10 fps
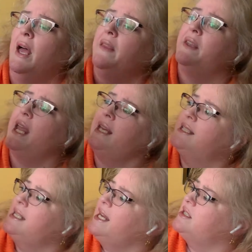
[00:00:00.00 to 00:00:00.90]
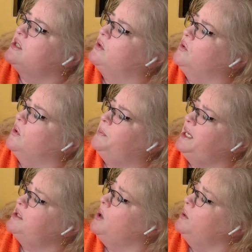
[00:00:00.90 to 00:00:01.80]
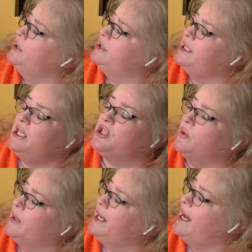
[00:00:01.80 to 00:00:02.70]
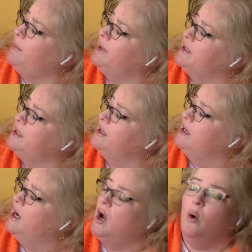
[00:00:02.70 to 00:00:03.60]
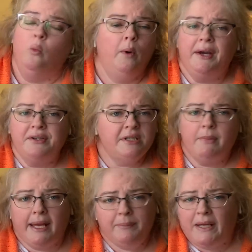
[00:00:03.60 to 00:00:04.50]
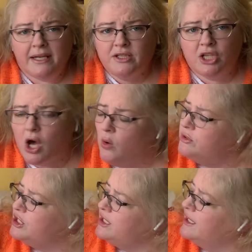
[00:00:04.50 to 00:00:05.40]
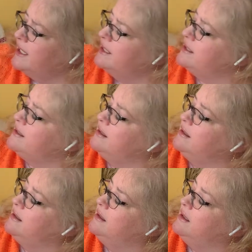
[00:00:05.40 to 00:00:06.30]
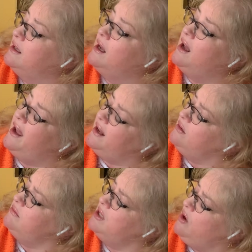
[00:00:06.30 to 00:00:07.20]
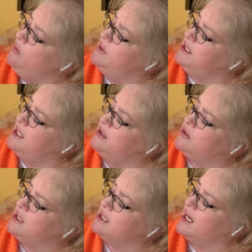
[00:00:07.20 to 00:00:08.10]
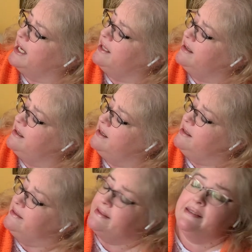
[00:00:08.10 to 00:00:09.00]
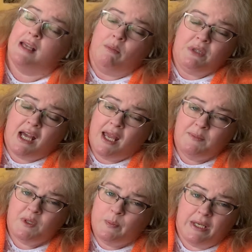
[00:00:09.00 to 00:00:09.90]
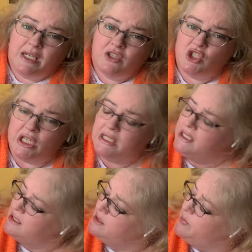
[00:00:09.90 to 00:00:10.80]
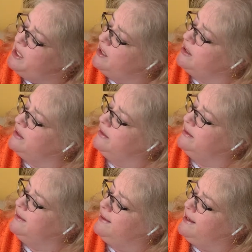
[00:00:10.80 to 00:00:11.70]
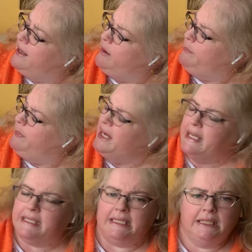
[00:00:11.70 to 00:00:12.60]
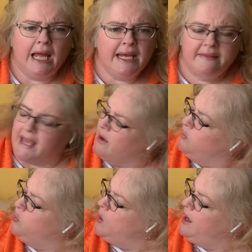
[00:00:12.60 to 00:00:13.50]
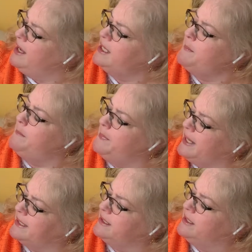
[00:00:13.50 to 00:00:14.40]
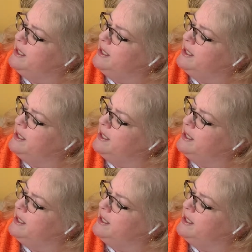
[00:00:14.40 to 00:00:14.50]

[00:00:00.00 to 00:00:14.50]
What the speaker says: The next day at school, Bee told her teacher what happened. "Where did my bees go?" she asked. "I don't know," the teacher sighed. "Sometimes bees just disappear." Bee didn't like that one bit.